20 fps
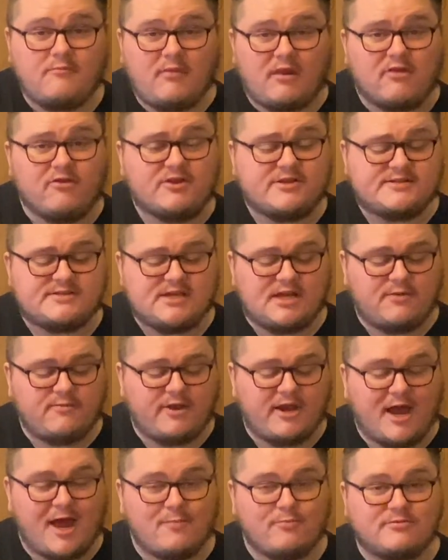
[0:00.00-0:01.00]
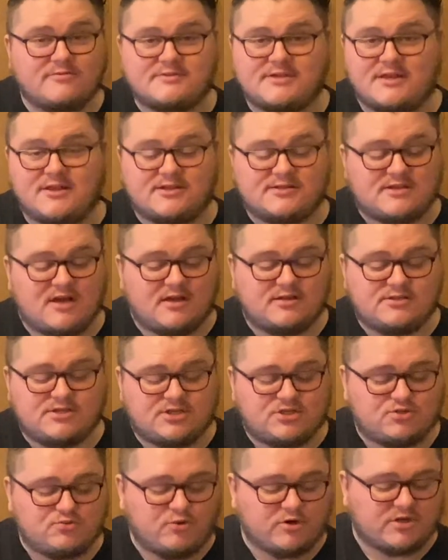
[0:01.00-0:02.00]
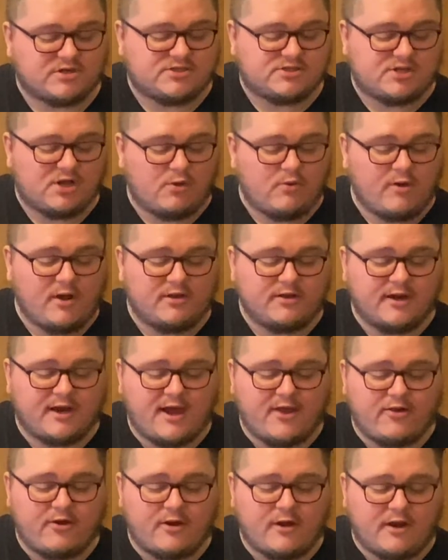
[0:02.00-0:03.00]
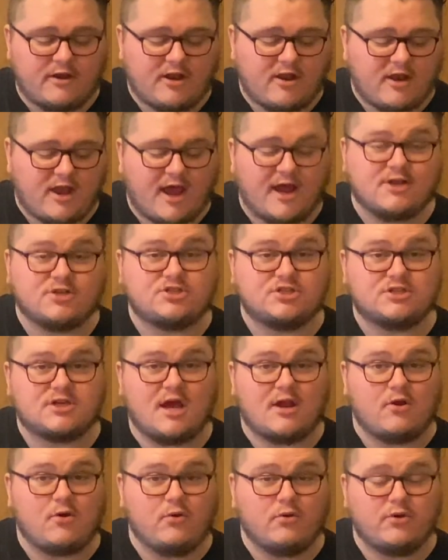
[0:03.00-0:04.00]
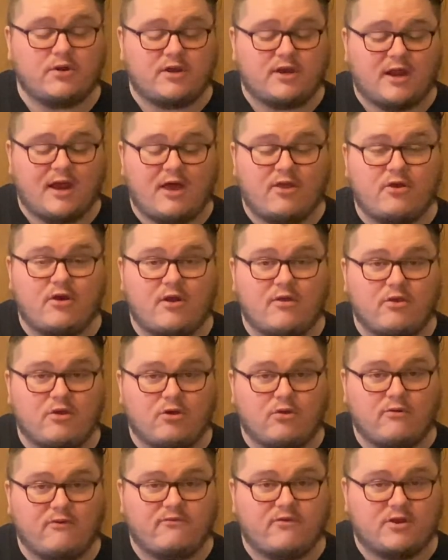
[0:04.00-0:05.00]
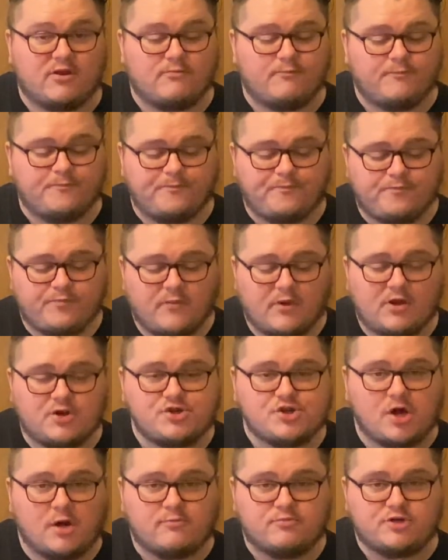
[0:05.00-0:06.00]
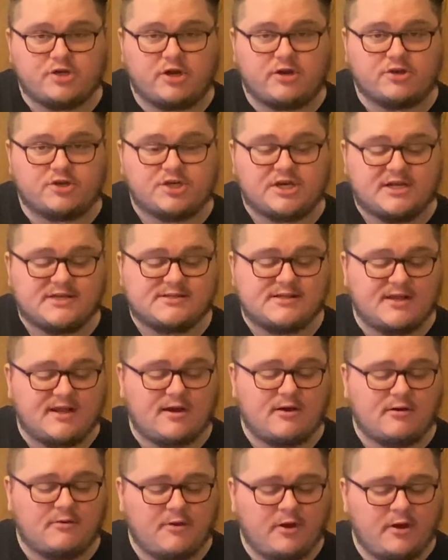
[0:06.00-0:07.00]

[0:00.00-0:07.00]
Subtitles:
cinnamon apples and the sausage work so well together, and then the eggs just kind of hold it together, and then you have the sharp cheddar cheese in there